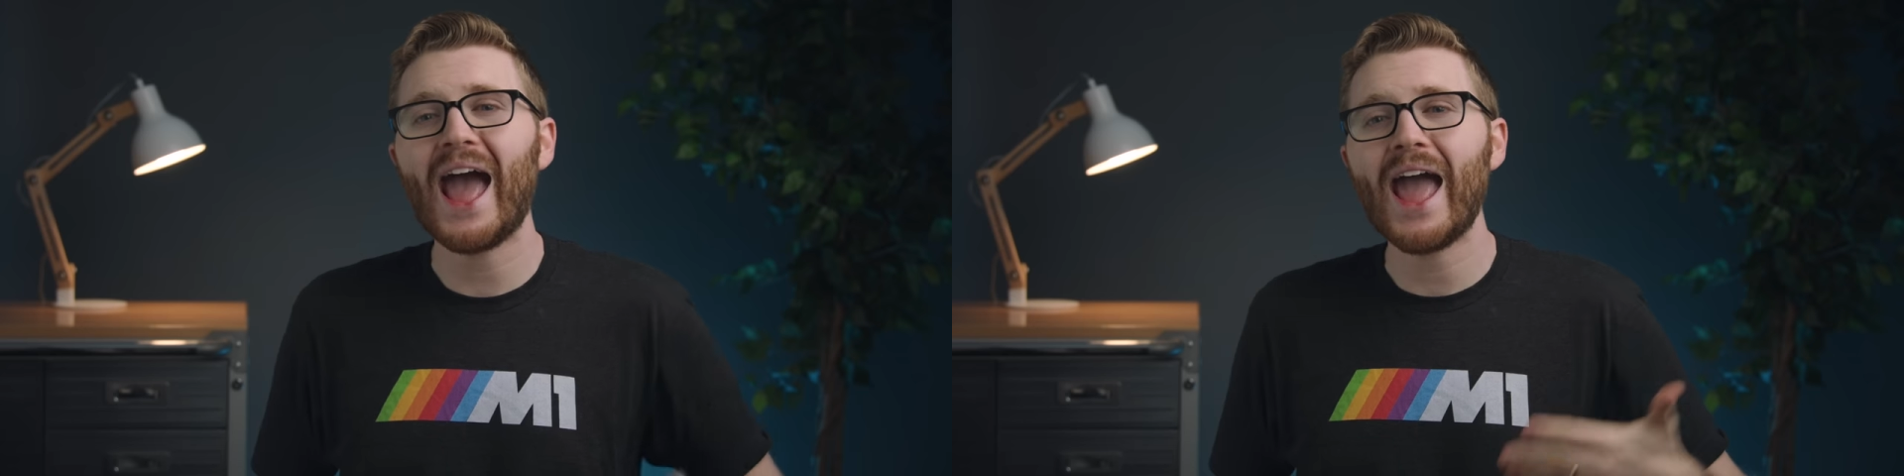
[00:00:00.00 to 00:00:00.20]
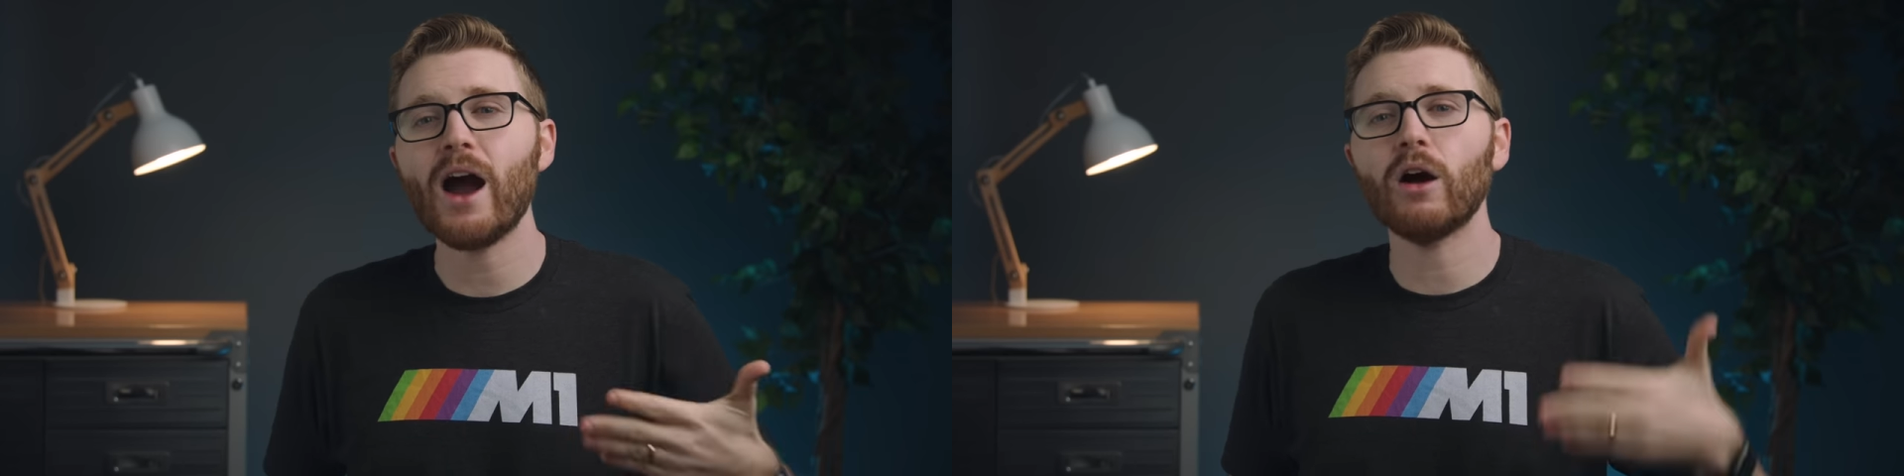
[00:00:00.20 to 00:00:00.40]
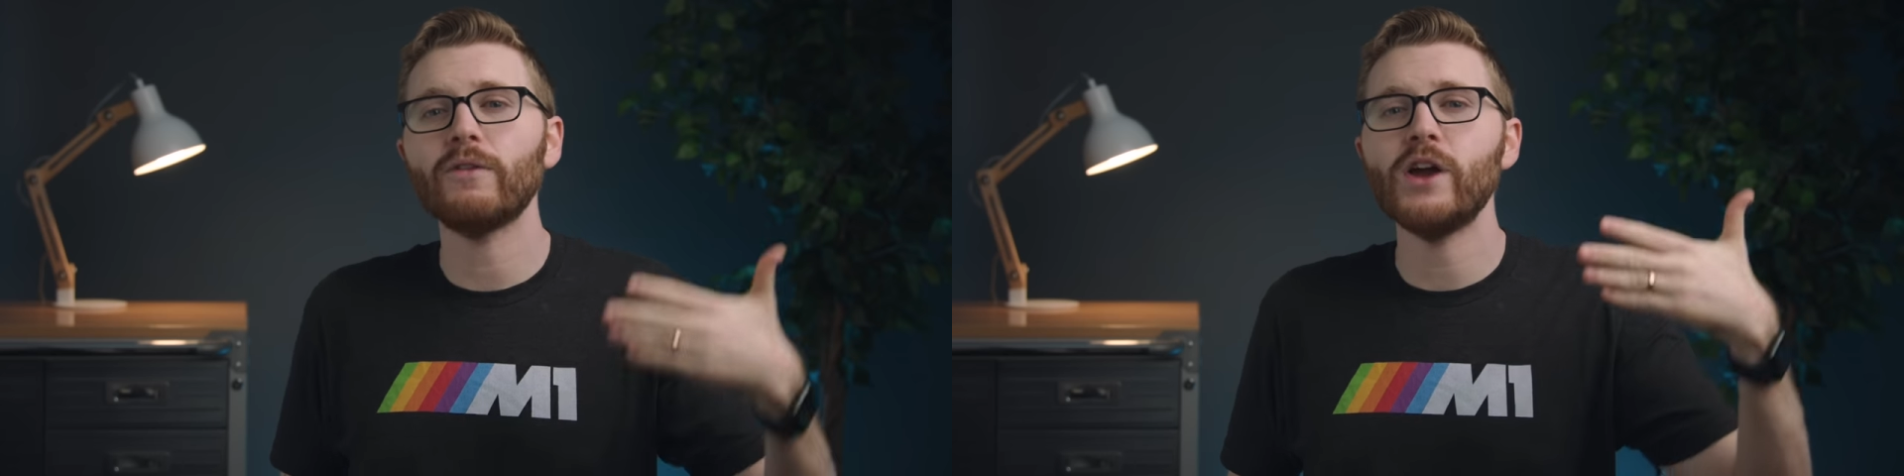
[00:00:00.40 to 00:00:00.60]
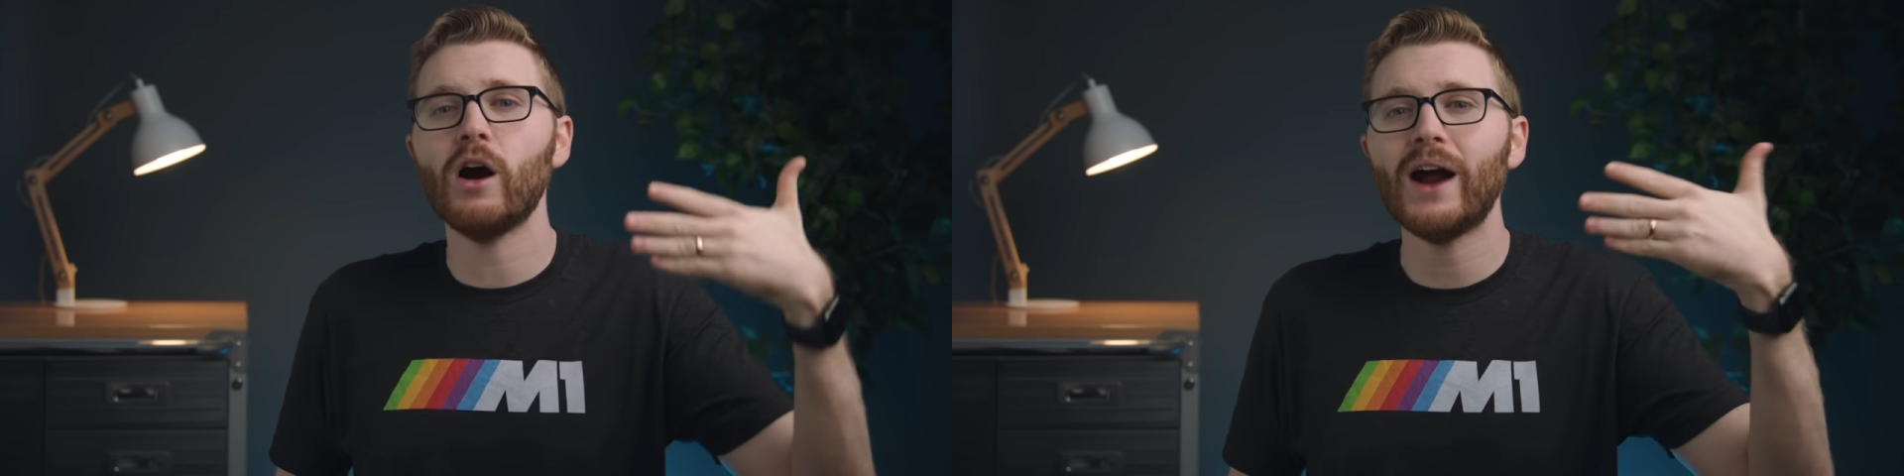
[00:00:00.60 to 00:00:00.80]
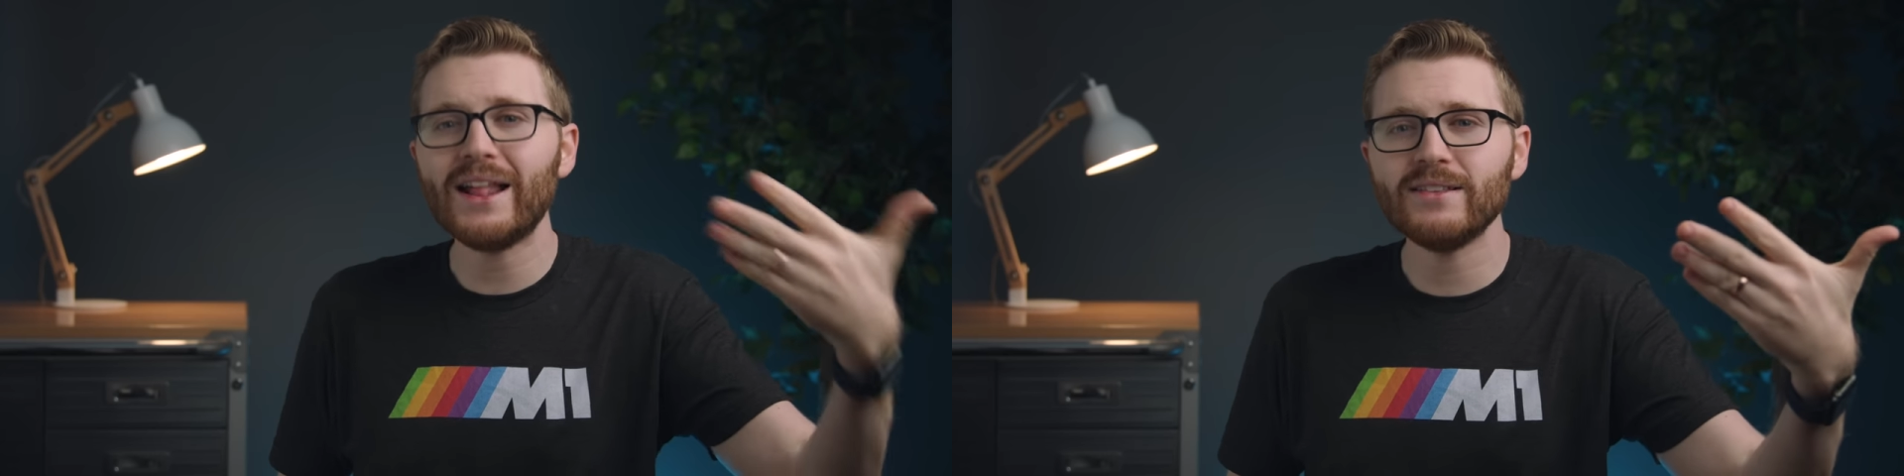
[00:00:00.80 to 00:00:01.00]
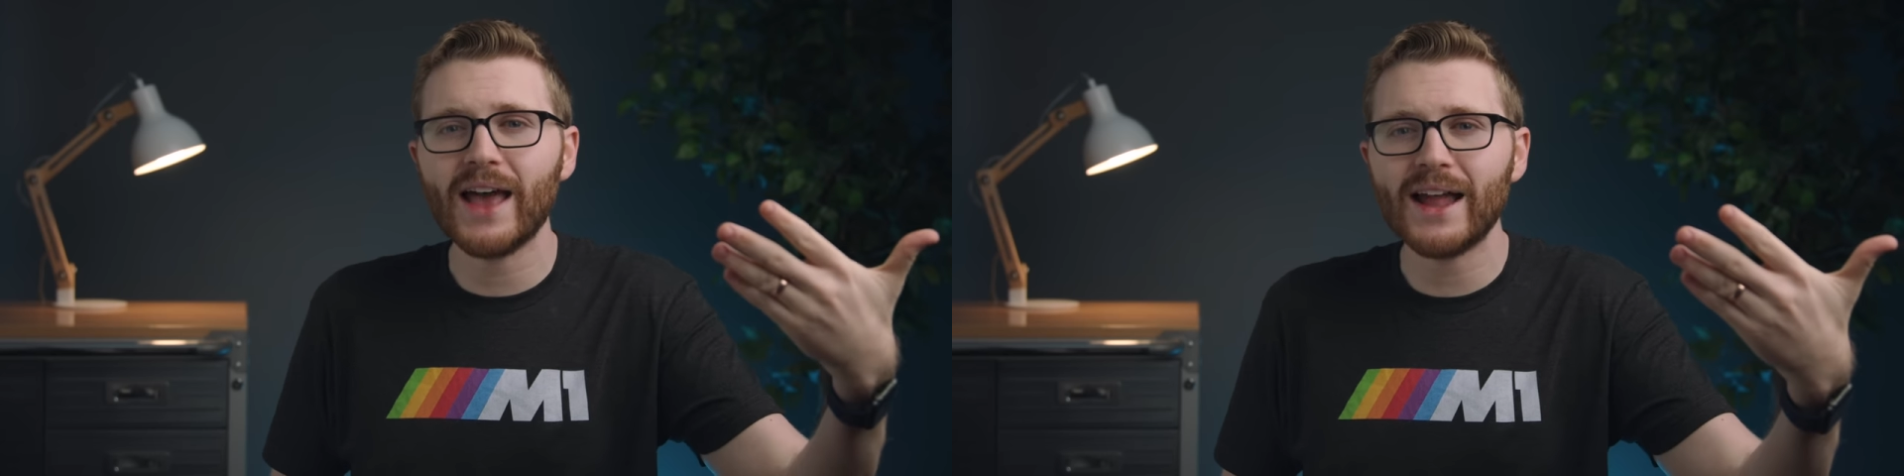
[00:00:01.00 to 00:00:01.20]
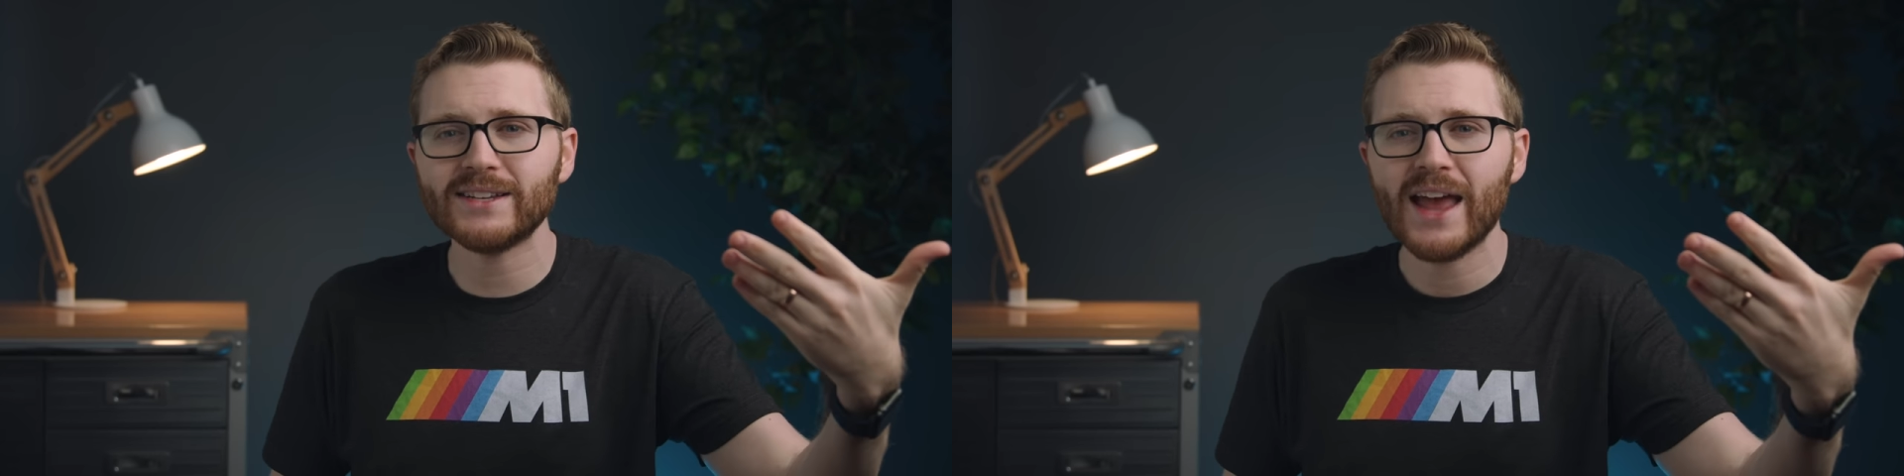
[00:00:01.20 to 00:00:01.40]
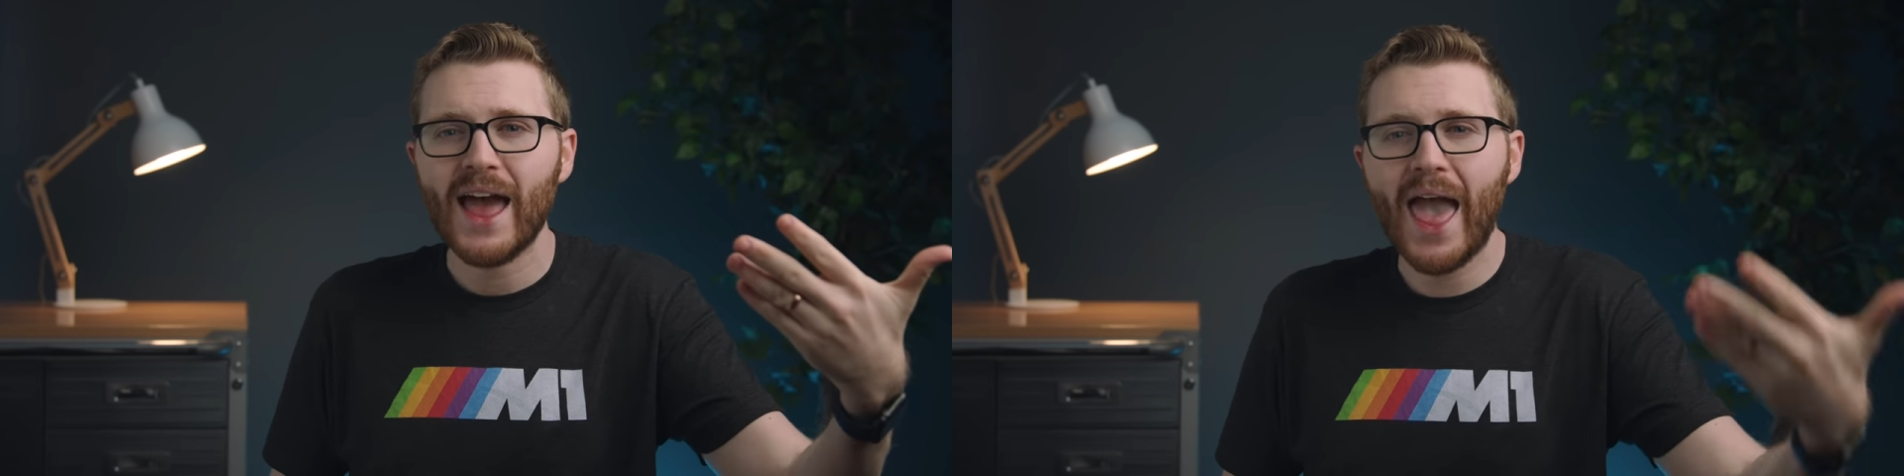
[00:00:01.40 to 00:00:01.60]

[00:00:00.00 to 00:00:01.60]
AR VR headset